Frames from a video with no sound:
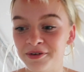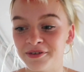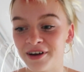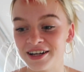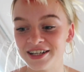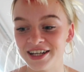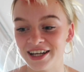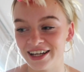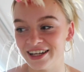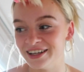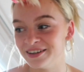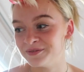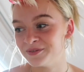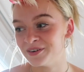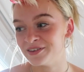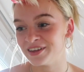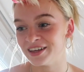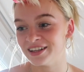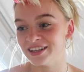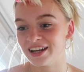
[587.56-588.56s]
be ready
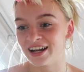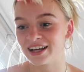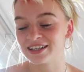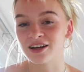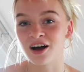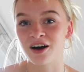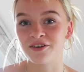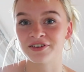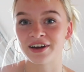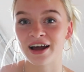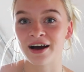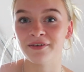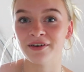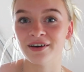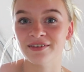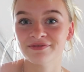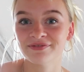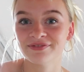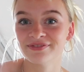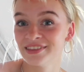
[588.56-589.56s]
within the next half an
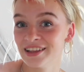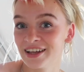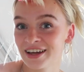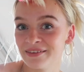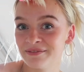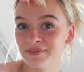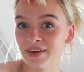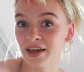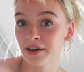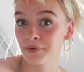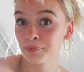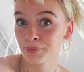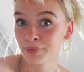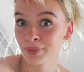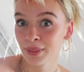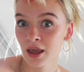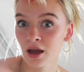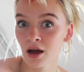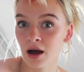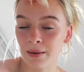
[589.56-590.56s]
hour. Look at me.
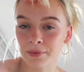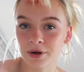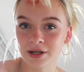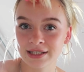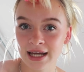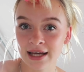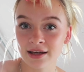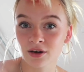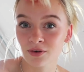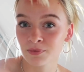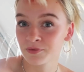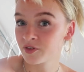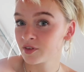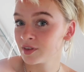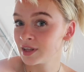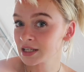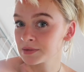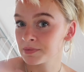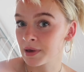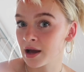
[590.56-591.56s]
I'm gonna take off
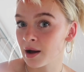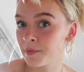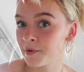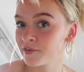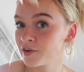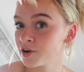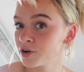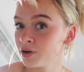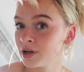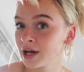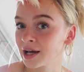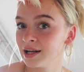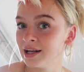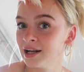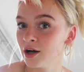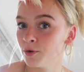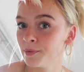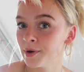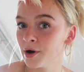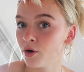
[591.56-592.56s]
this makeup. I've only got like a
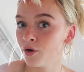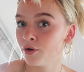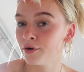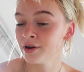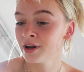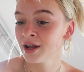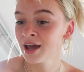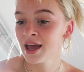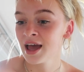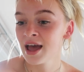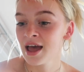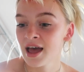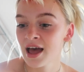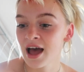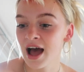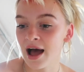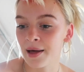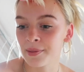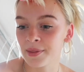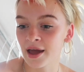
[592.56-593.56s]
little bit on,
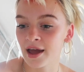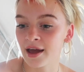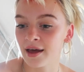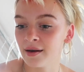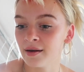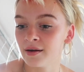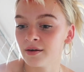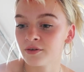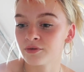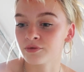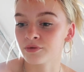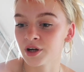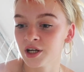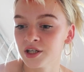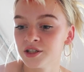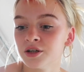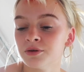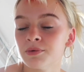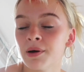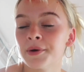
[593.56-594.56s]
and then
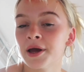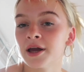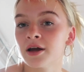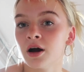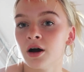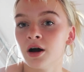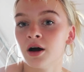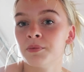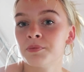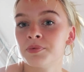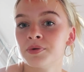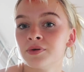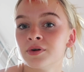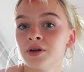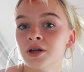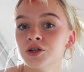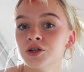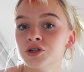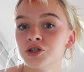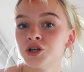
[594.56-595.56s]
redo my makeup,
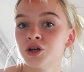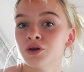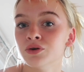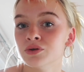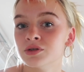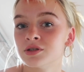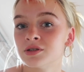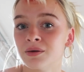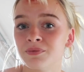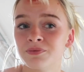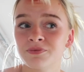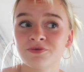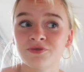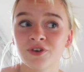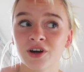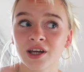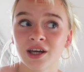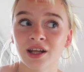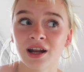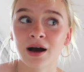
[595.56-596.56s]
choose some
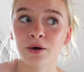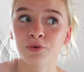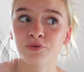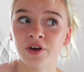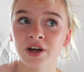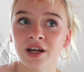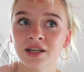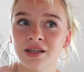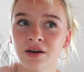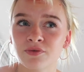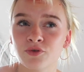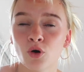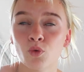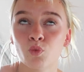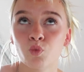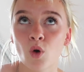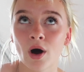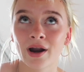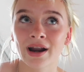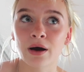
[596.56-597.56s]
freaking outfits. I've got
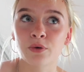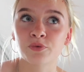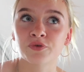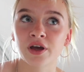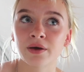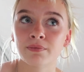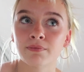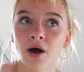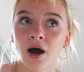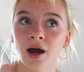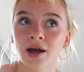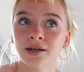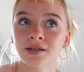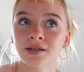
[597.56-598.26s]
one outfit in mind.